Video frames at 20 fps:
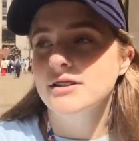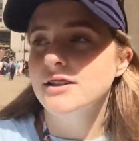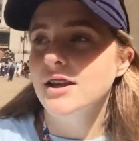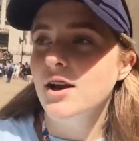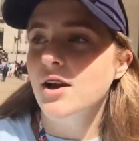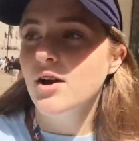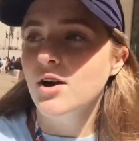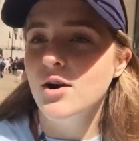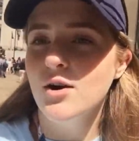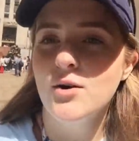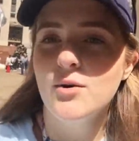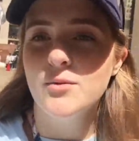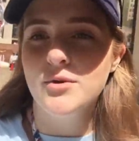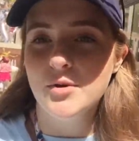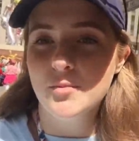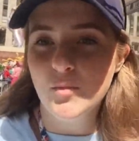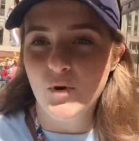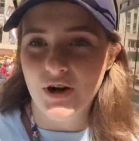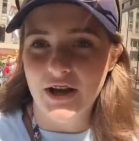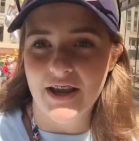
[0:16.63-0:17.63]
so
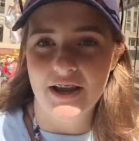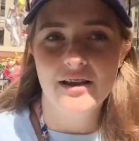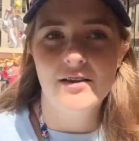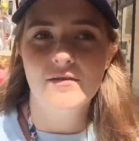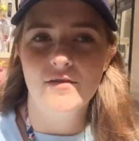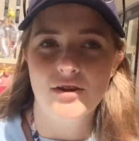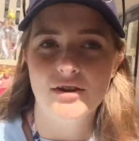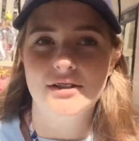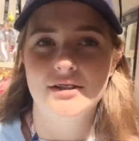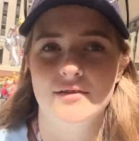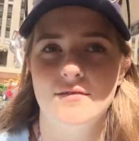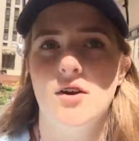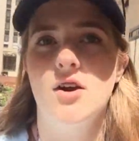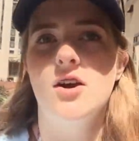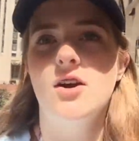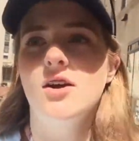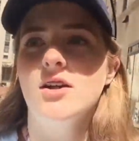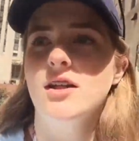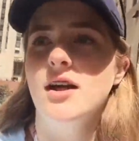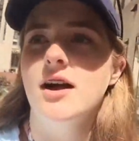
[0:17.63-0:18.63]
good morning. First of
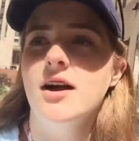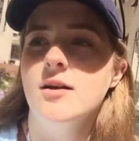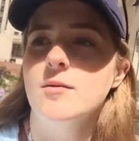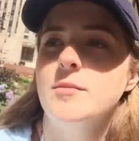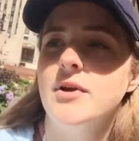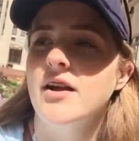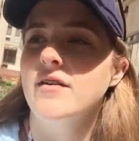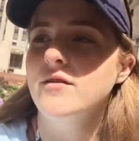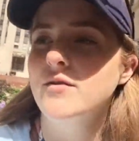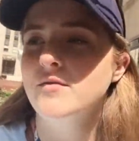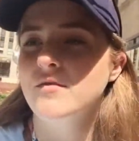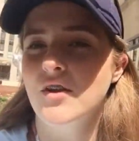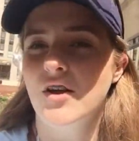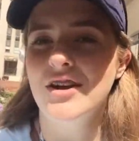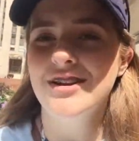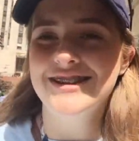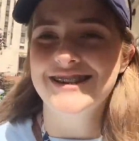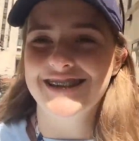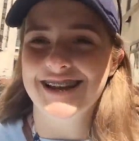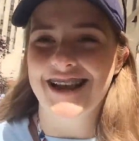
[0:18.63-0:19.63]
all, um, I haven't
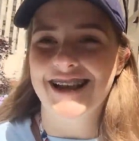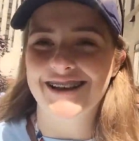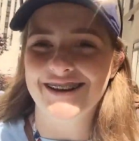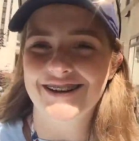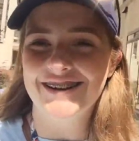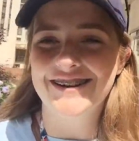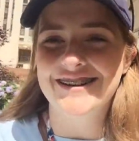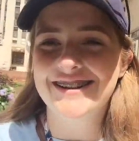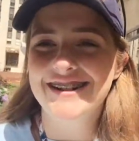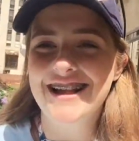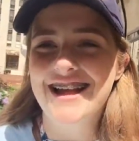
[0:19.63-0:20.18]
vlogged today at all.